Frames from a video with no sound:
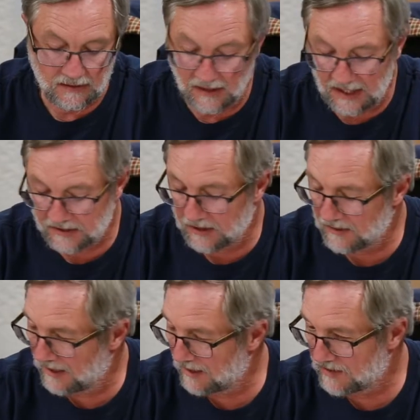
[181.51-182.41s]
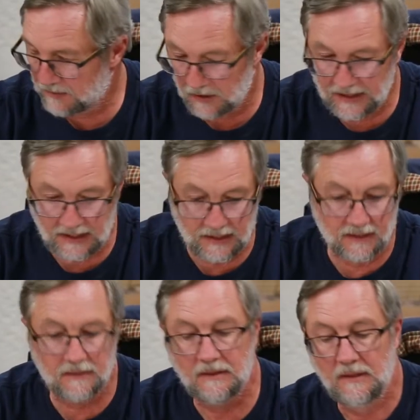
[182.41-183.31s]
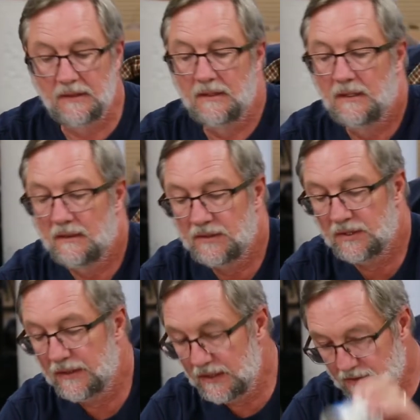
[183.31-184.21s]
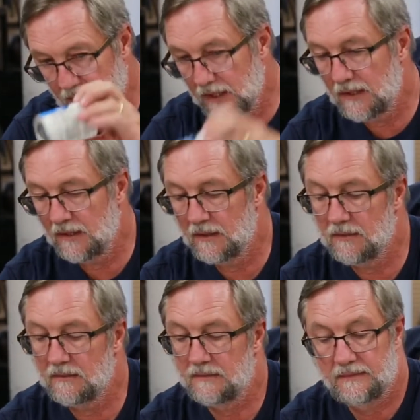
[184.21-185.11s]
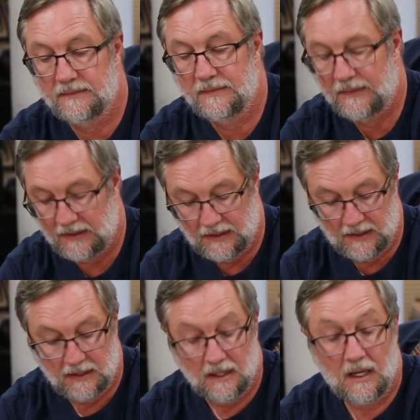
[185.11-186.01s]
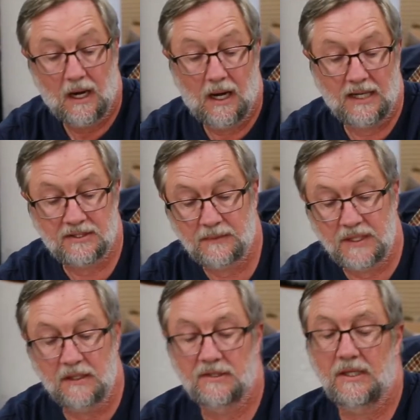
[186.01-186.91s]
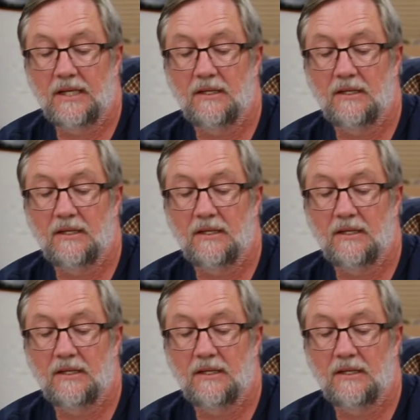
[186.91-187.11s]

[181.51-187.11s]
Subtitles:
gloss coat out of a spray can, which are these right here. Something else that I